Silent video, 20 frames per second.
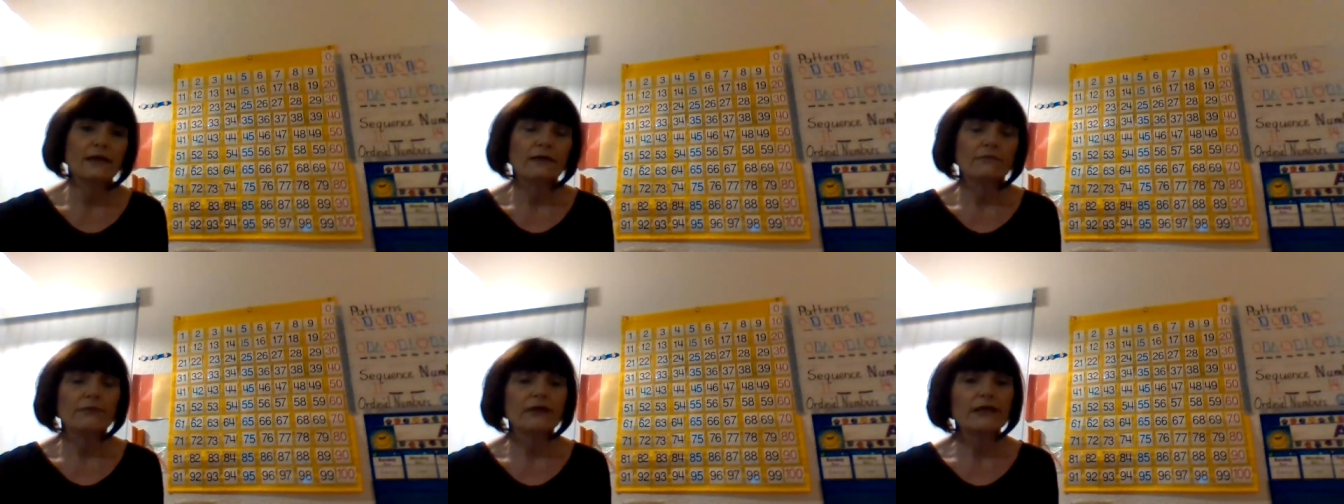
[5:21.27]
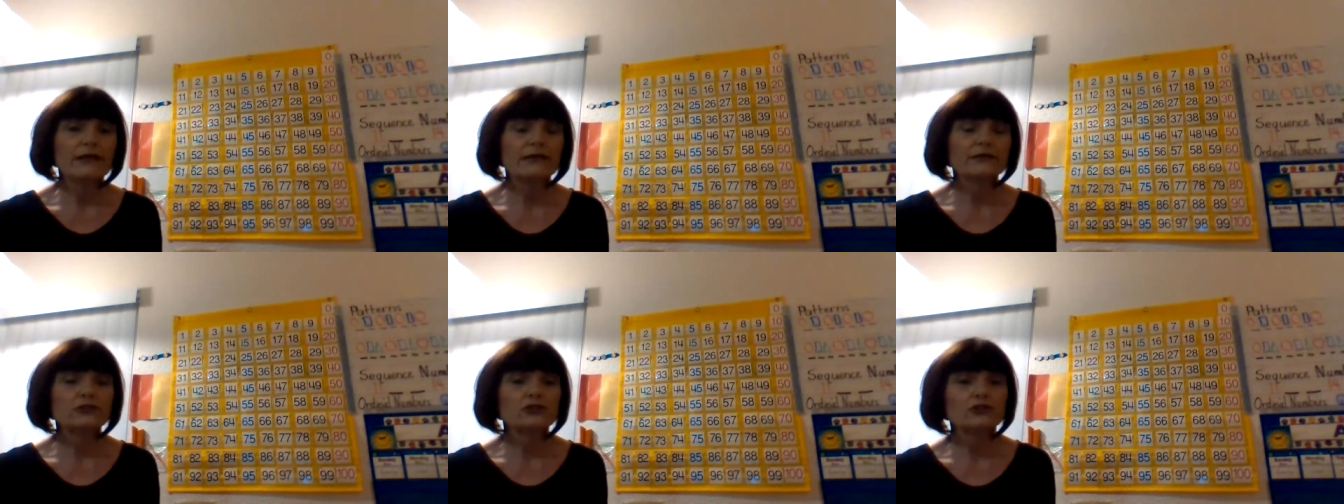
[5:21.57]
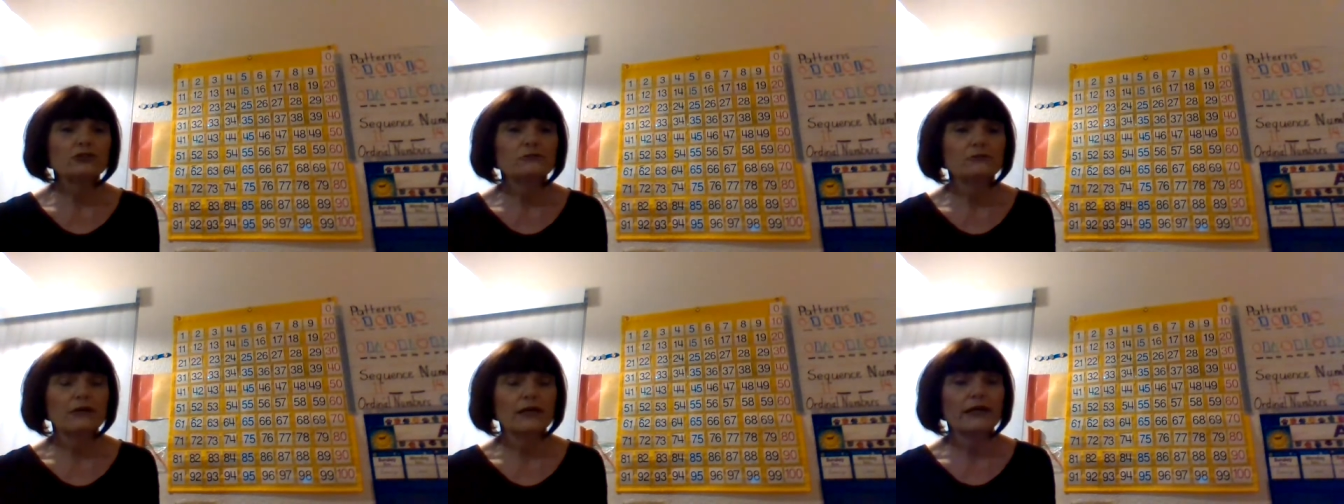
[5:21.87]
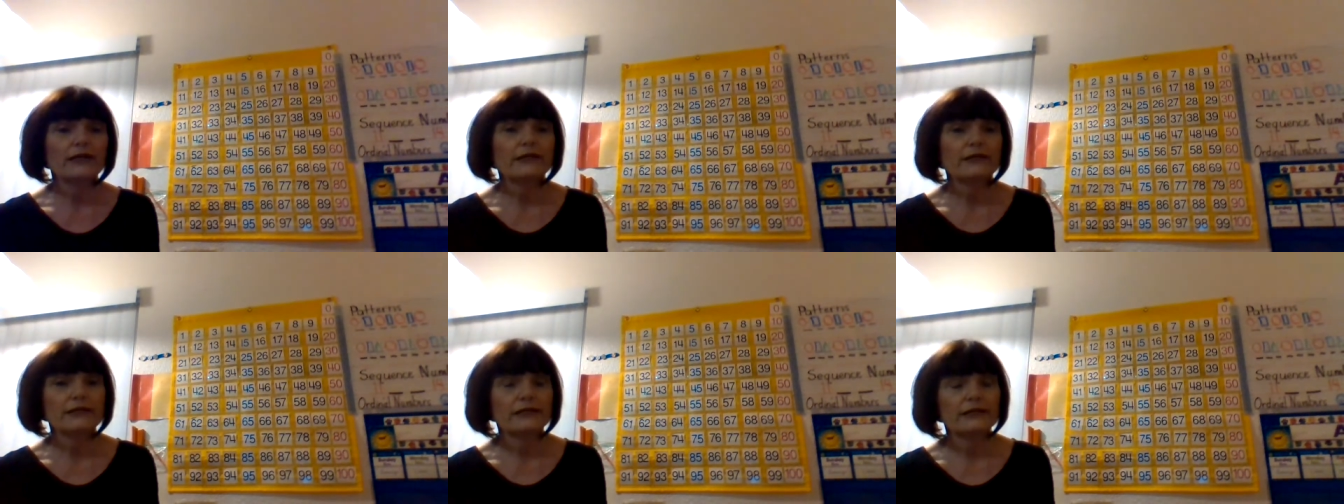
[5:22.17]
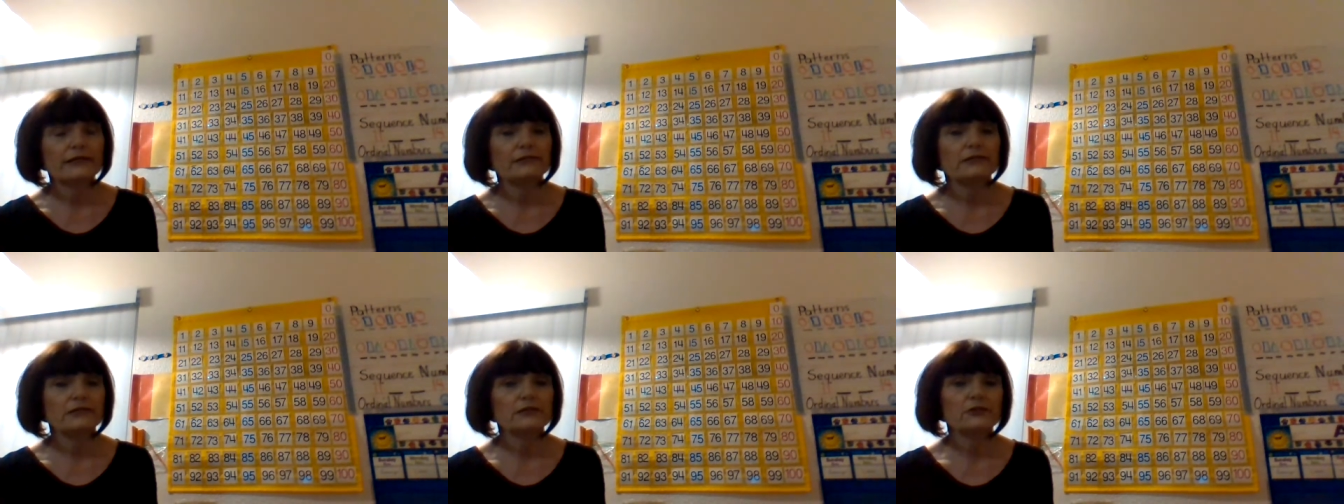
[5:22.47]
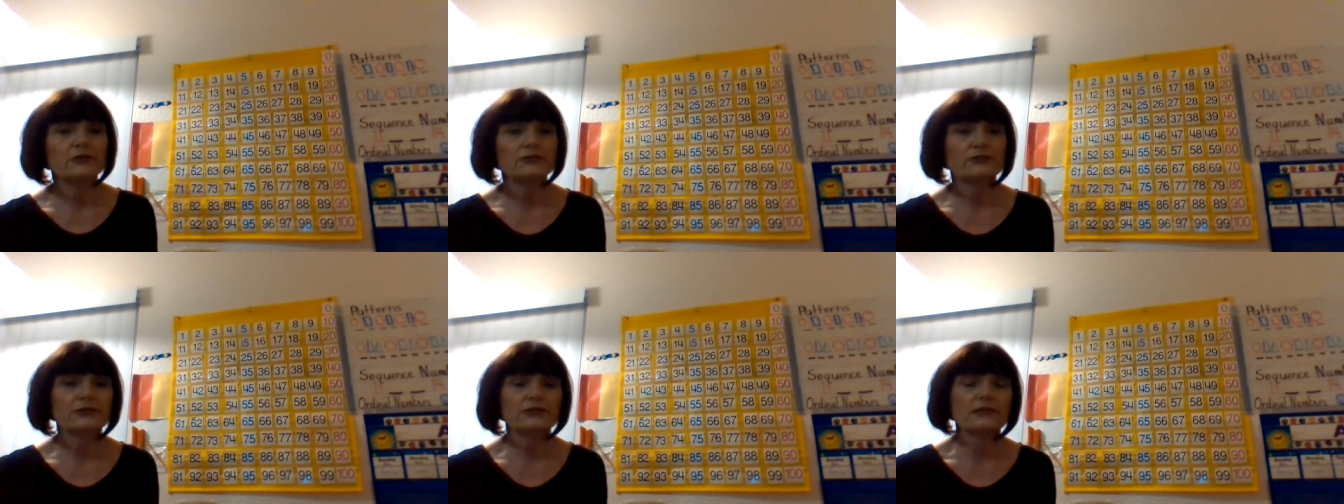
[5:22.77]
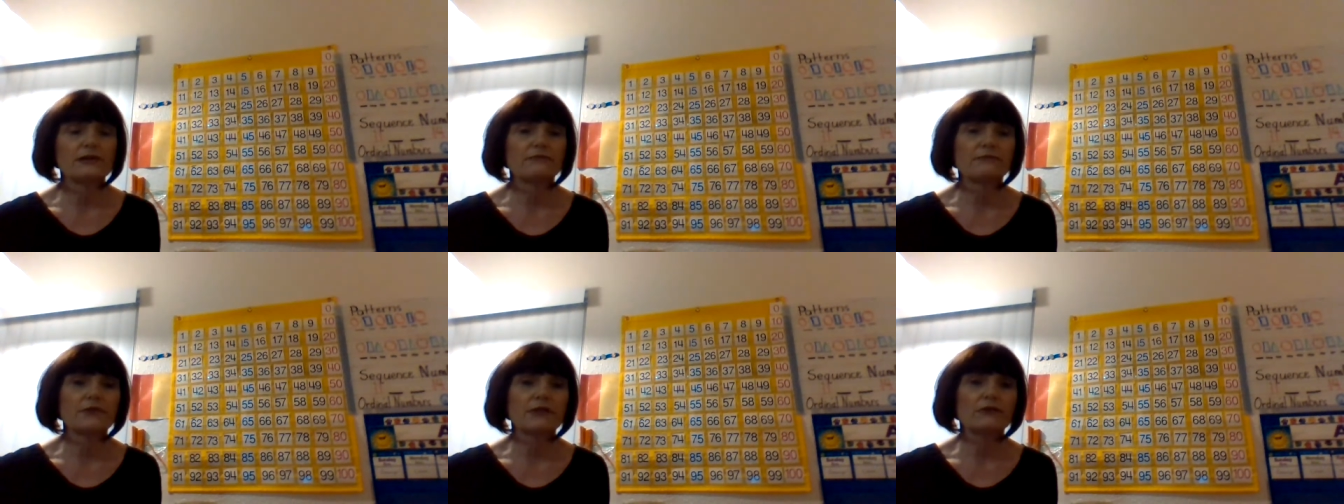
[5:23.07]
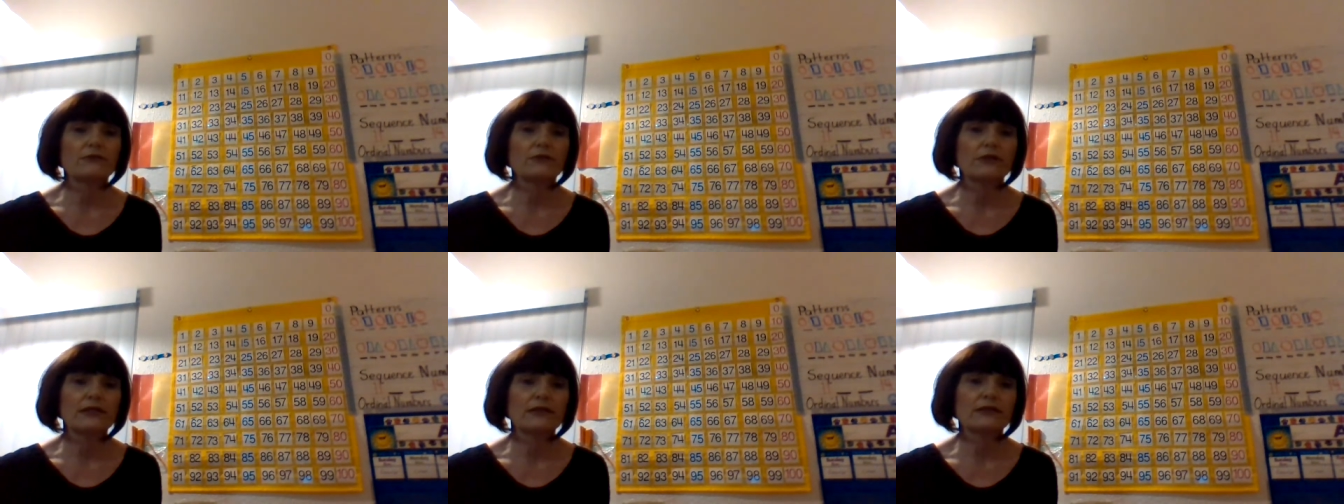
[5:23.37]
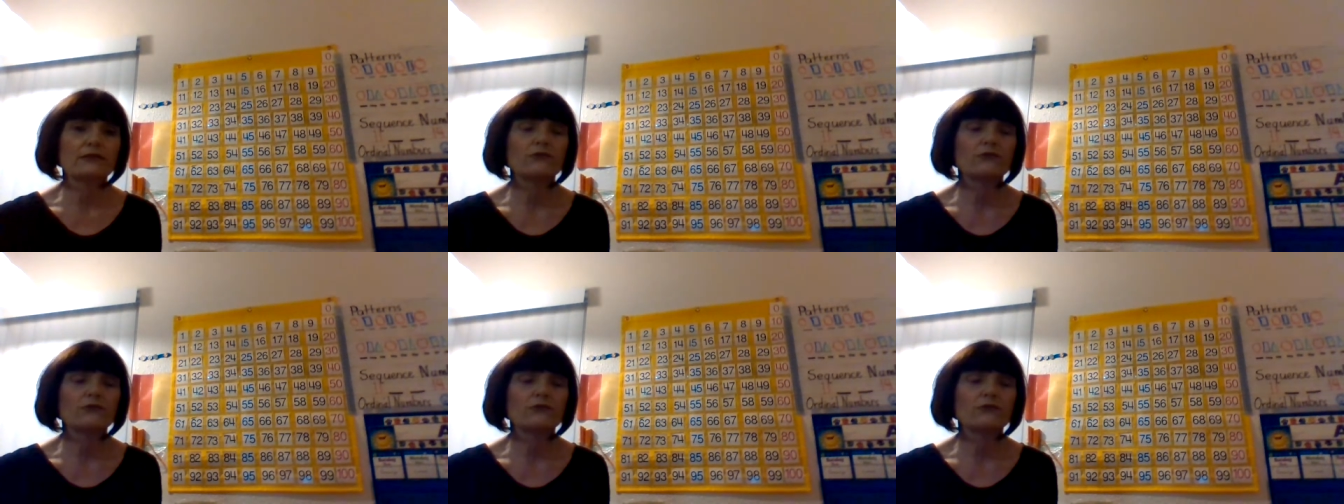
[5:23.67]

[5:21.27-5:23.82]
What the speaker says: because you might need to do something with it